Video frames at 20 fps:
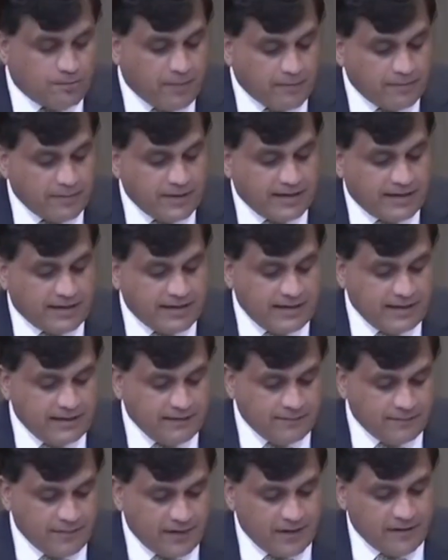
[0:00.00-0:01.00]

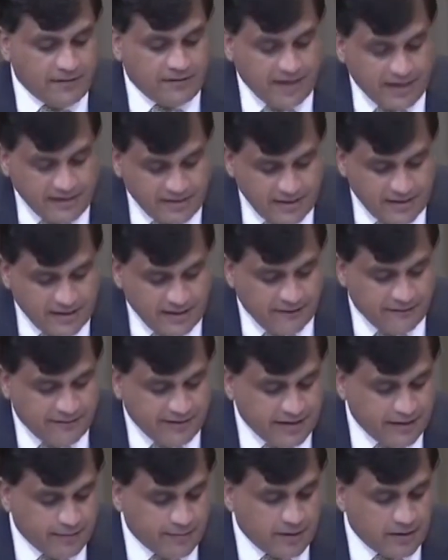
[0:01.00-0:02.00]
publicly and readily
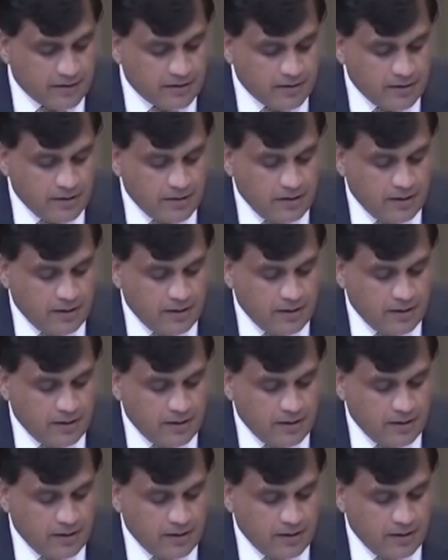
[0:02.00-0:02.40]
available